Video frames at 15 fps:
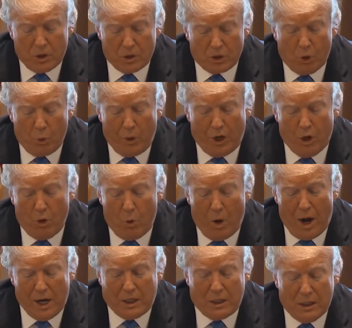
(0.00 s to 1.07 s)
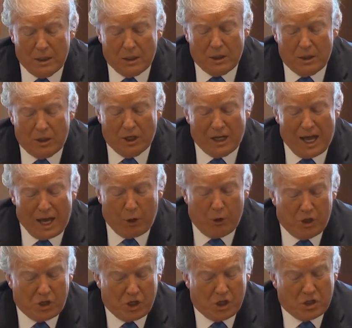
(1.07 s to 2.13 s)
So we don't want the
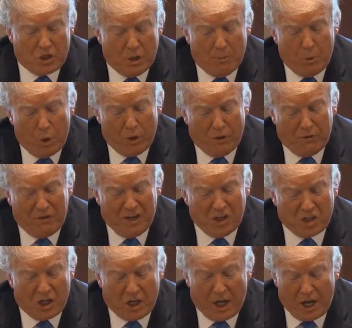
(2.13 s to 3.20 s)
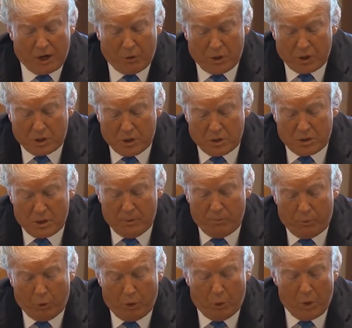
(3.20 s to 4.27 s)
lottery system or the visa lottery system.
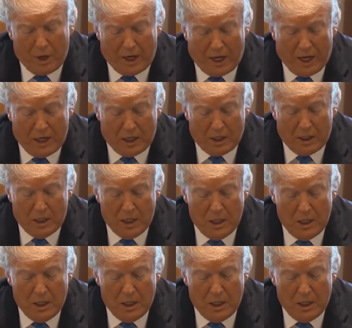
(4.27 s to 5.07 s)
We want it ended.